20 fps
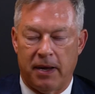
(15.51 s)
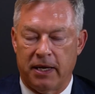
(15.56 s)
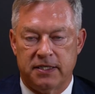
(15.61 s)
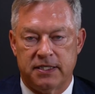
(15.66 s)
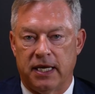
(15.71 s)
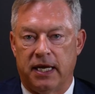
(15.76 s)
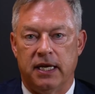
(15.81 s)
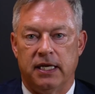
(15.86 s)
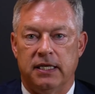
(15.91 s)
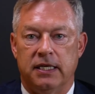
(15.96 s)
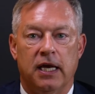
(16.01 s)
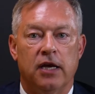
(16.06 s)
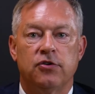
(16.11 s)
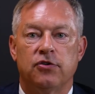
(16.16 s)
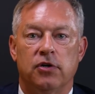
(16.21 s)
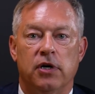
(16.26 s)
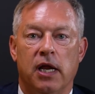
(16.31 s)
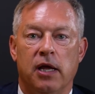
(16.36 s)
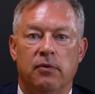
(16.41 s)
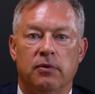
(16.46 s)
I said it
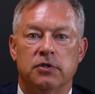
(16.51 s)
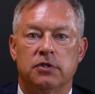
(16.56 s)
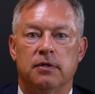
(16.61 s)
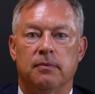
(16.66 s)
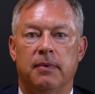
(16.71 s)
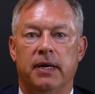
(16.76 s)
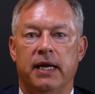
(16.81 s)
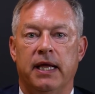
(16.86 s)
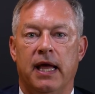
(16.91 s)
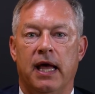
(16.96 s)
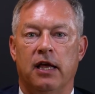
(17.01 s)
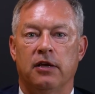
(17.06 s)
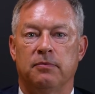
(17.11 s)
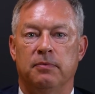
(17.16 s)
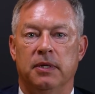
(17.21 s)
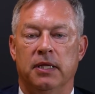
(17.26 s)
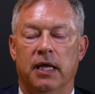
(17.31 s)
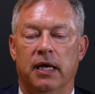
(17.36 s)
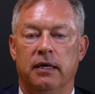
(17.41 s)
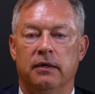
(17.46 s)
yesterday when somebody asked
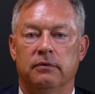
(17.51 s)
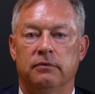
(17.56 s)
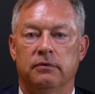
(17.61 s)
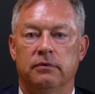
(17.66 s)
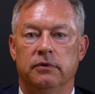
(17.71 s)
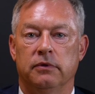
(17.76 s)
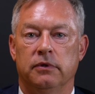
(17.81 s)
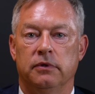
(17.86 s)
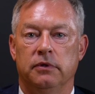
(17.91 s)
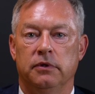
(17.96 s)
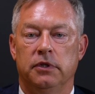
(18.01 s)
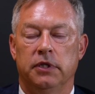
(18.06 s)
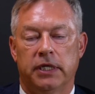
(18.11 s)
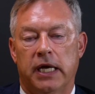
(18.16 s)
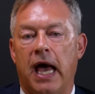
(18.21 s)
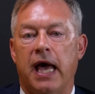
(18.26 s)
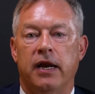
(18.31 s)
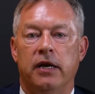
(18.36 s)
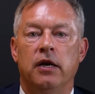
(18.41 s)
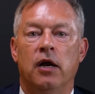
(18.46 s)
me that. You
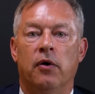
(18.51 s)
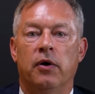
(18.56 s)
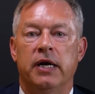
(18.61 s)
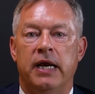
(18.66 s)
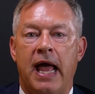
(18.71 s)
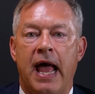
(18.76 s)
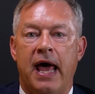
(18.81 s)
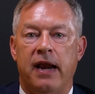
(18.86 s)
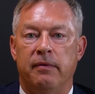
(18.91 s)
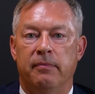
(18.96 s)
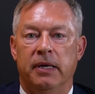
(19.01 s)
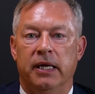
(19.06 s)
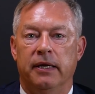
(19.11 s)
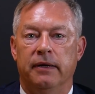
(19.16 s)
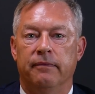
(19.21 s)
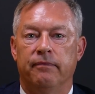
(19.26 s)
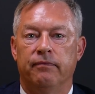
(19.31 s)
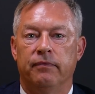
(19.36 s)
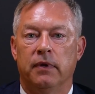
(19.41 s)
got to know anatomy.